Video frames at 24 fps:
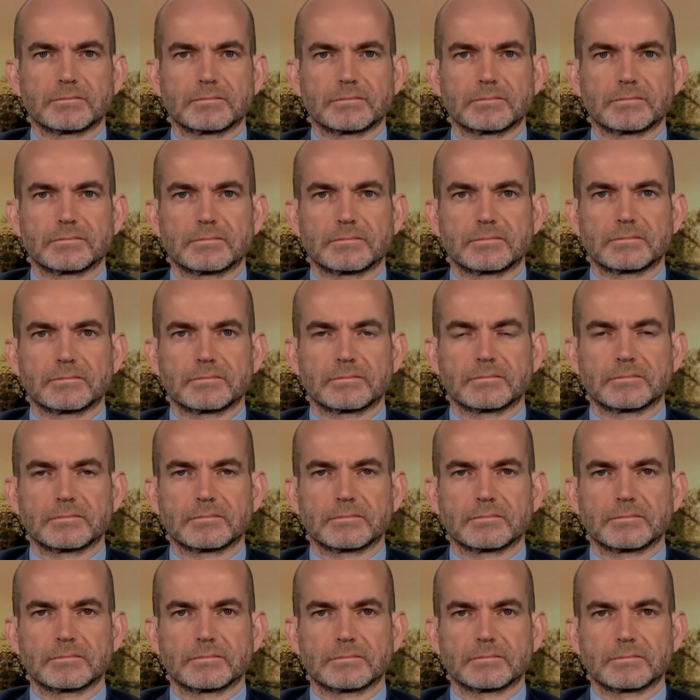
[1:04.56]

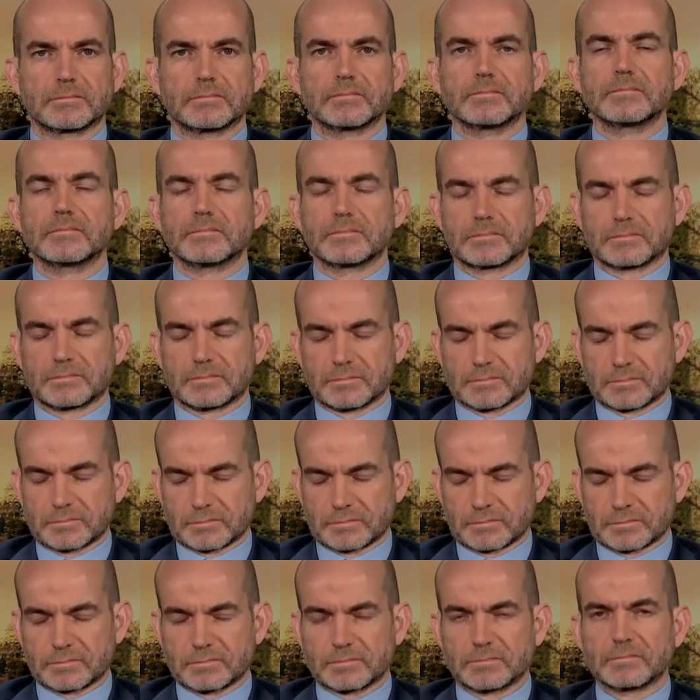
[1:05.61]

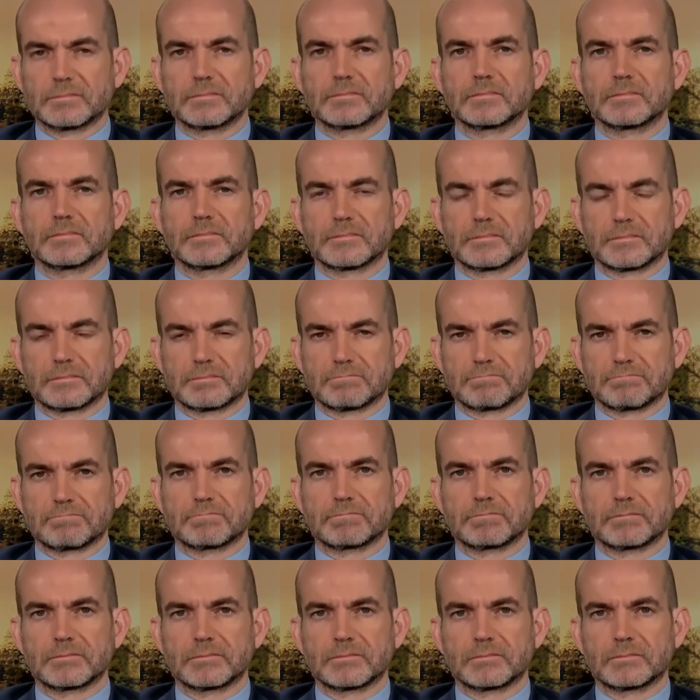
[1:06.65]

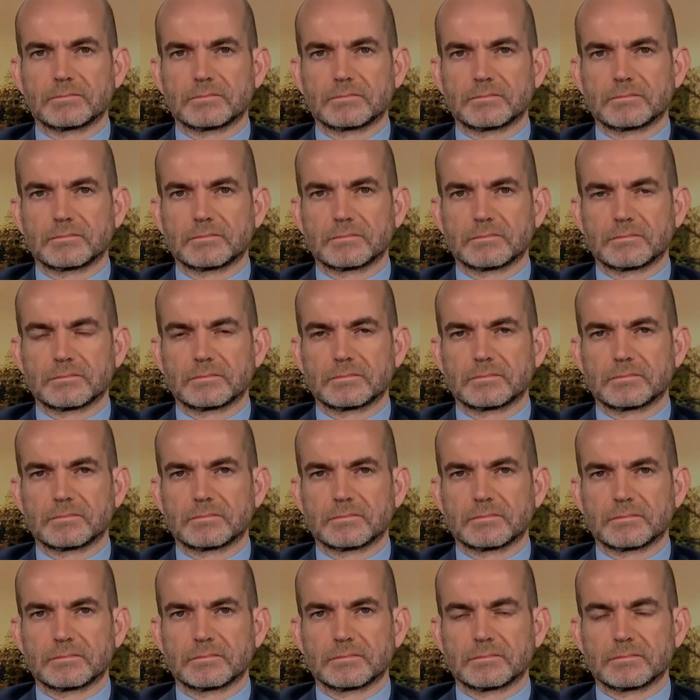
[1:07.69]

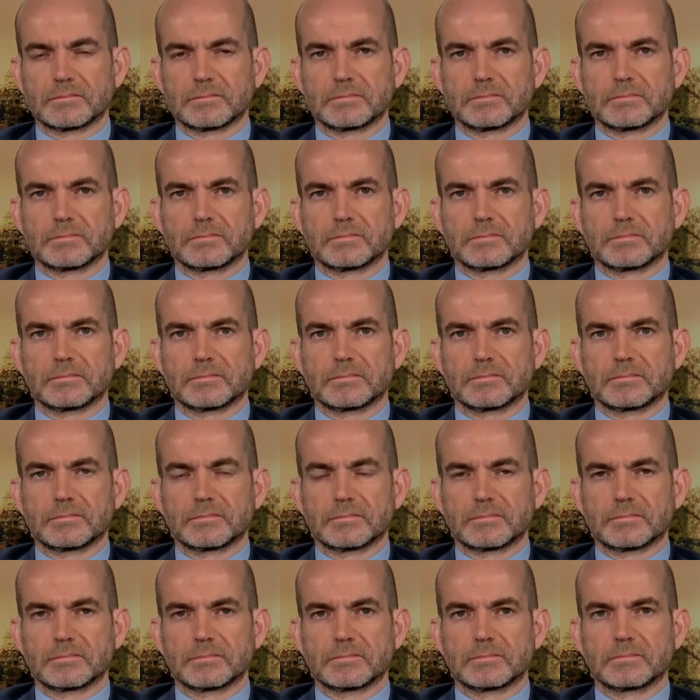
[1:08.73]

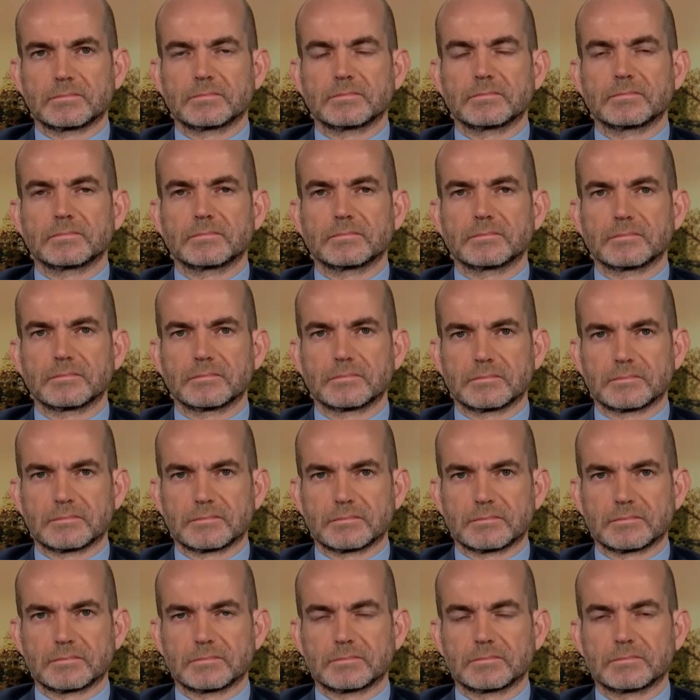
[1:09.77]

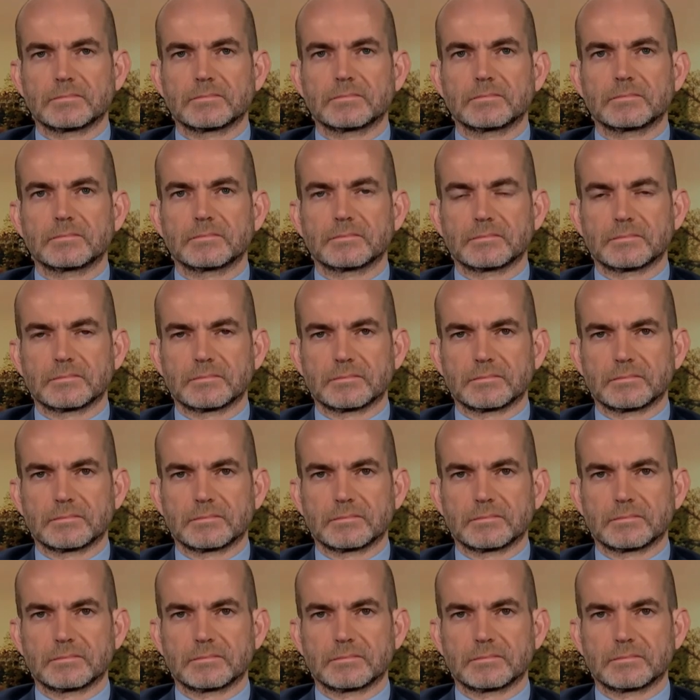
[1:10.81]
This person isn't speaking.